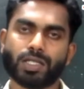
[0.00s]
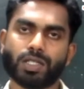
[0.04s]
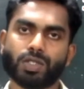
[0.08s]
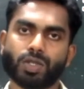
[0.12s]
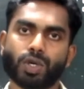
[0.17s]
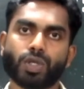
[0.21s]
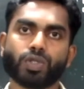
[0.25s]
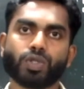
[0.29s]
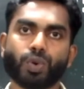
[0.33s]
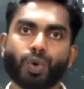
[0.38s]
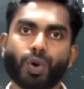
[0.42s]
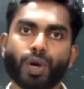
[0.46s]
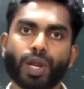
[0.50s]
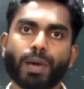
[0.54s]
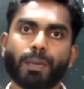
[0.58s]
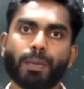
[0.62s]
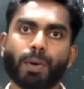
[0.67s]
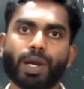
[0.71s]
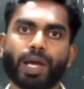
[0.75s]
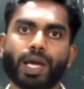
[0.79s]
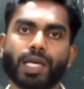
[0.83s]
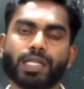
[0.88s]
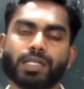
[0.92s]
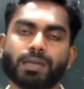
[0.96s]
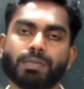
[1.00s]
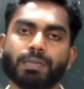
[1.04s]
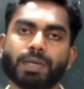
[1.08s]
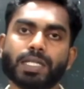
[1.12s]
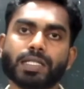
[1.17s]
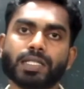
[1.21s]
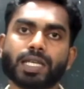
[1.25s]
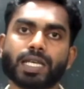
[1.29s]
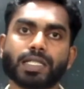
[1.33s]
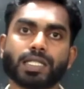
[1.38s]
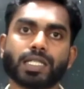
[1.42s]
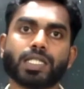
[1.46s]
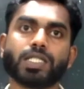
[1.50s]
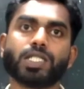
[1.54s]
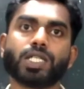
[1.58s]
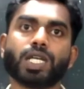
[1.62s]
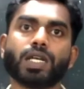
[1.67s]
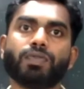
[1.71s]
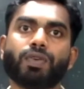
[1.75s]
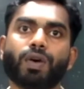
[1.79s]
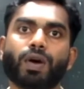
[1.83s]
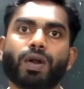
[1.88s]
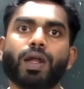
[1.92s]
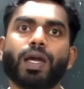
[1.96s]
So sodium potassium is
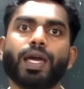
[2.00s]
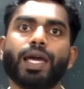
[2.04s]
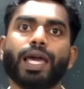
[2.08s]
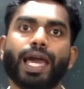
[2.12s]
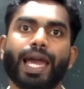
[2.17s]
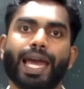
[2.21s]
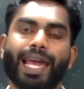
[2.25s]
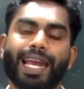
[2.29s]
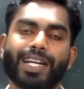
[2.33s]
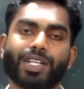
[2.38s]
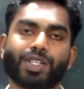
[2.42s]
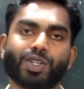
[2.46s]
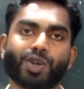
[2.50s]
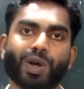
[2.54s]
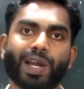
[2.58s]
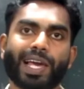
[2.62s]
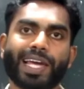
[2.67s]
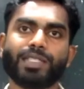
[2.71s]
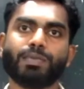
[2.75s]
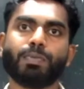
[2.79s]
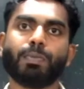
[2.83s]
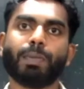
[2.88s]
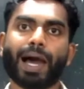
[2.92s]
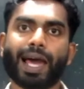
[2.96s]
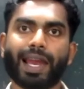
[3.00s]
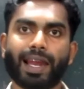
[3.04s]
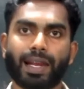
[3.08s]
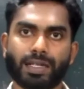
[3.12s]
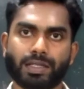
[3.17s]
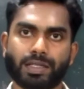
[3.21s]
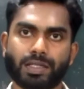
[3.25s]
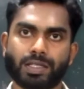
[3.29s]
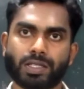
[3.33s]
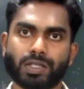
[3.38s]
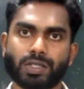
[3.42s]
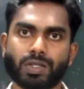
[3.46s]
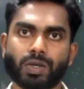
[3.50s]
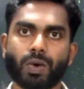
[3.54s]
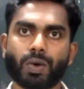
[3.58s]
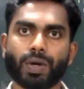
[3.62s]
essential for electrolyte balance.